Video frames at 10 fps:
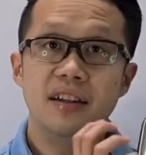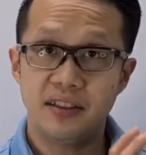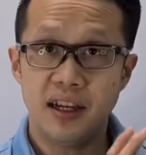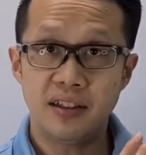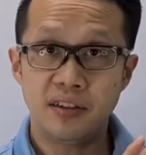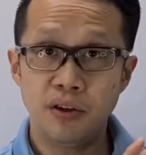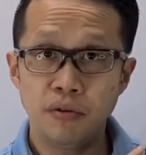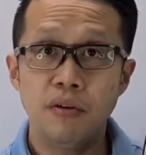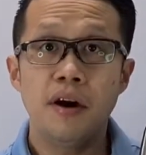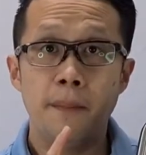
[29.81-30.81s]
stainless steel.
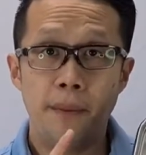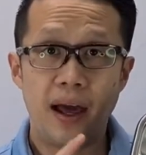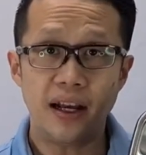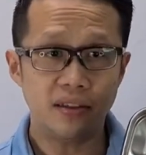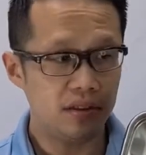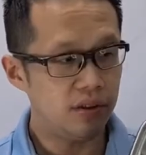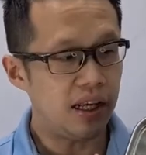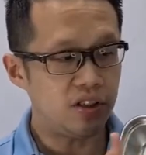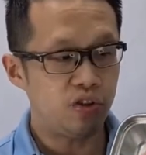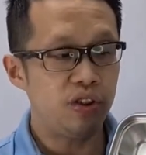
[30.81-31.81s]
Plus, there
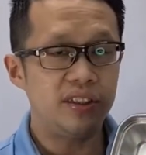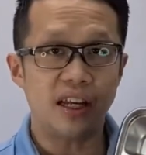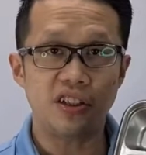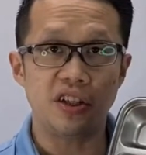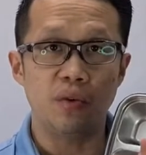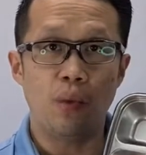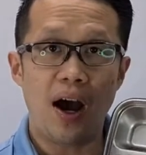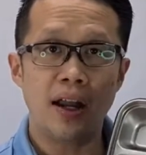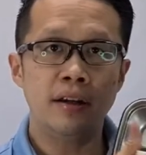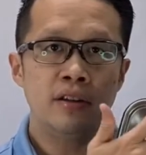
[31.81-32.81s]
are three sections,
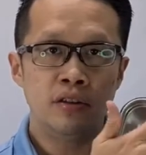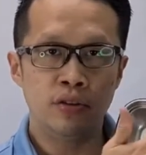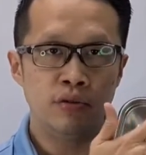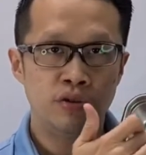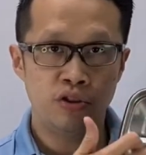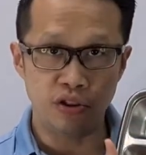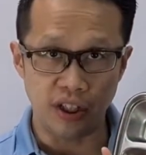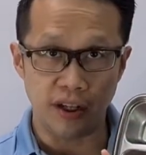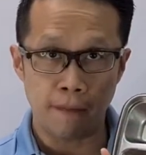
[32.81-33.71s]
one, two, three.